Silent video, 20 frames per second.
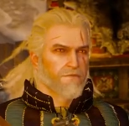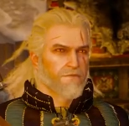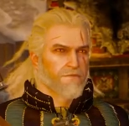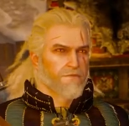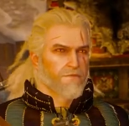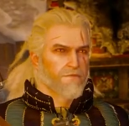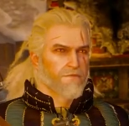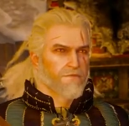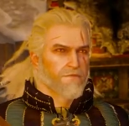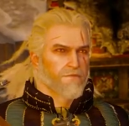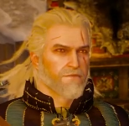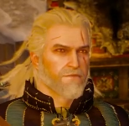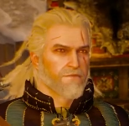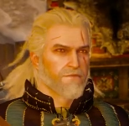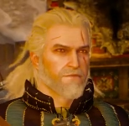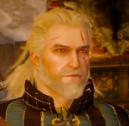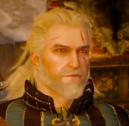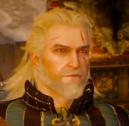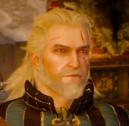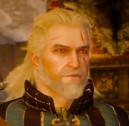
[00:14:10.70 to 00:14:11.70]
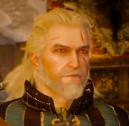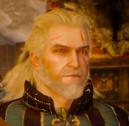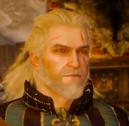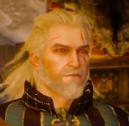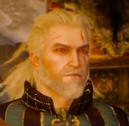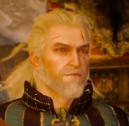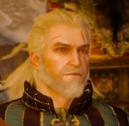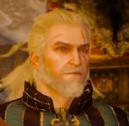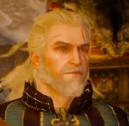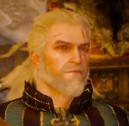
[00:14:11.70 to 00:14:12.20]

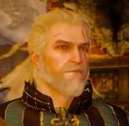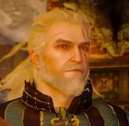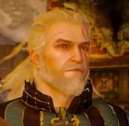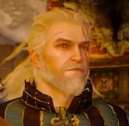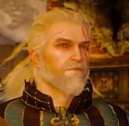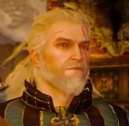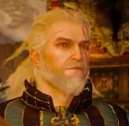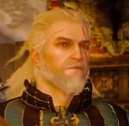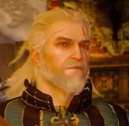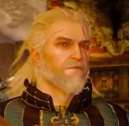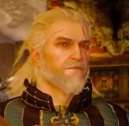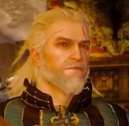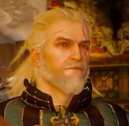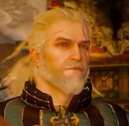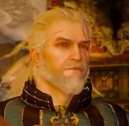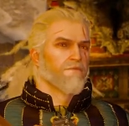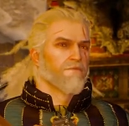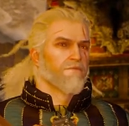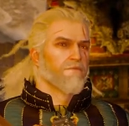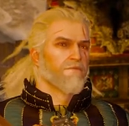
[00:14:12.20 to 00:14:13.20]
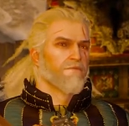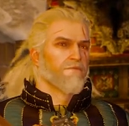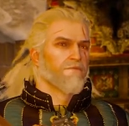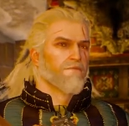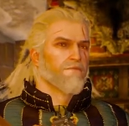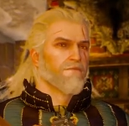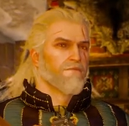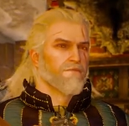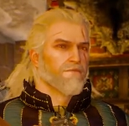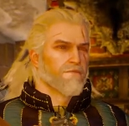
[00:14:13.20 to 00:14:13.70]

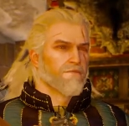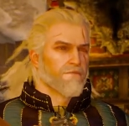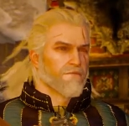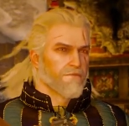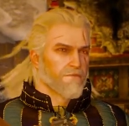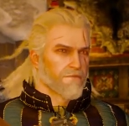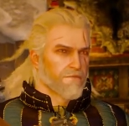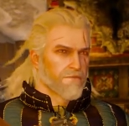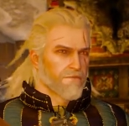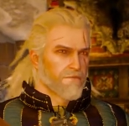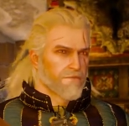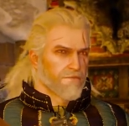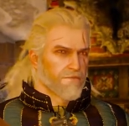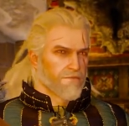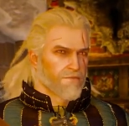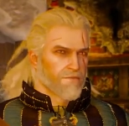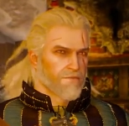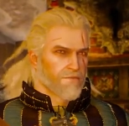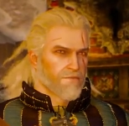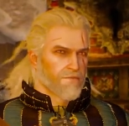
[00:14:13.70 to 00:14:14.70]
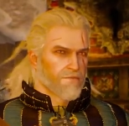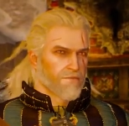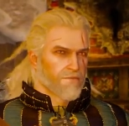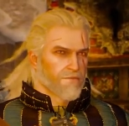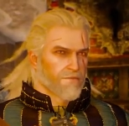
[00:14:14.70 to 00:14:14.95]
No one is speaking in this clip.